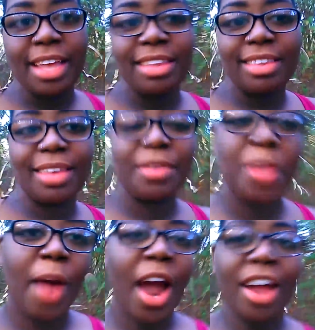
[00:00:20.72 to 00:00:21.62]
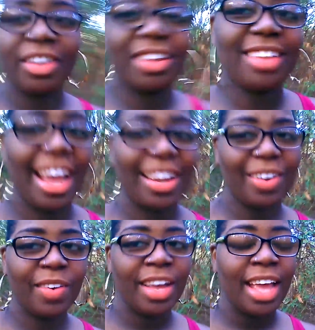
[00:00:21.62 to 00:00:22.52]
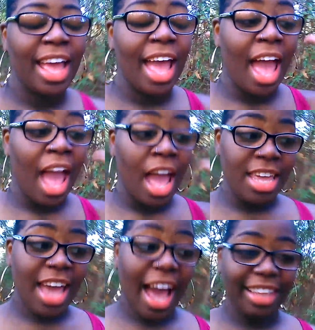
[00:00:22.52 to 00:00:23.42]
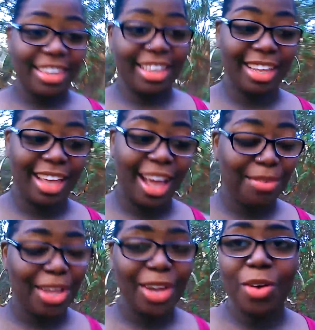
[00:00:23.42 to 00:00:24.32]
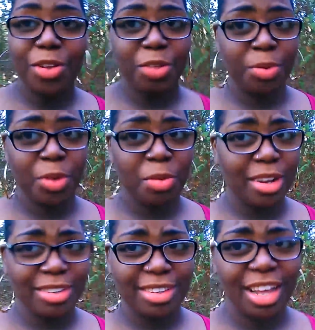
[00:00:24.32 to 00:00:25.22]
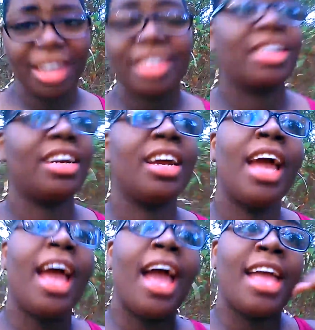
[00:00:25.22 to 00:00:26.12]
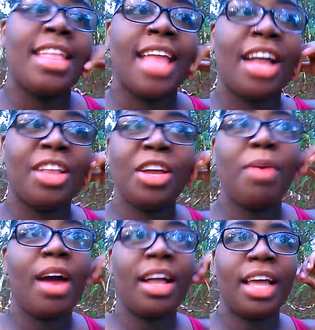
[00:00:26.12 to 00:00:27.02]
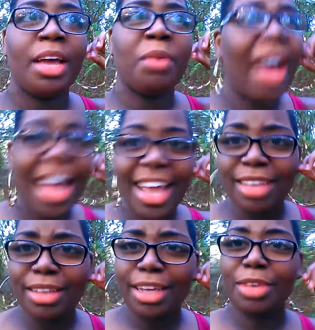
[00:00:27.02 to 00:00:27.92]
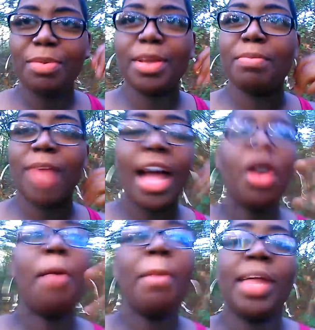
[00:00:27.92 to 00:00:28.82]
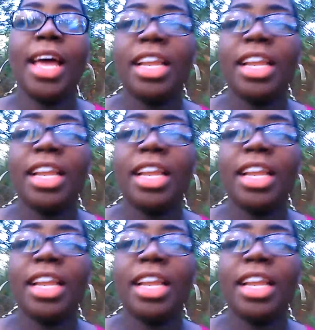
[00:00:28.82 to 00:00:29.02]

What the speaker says: updates. You probably saw the title. Yes, I'm not going to Bruno Mars's concert. Now, I know you're probably like, what? Like, you've been, I know, I've been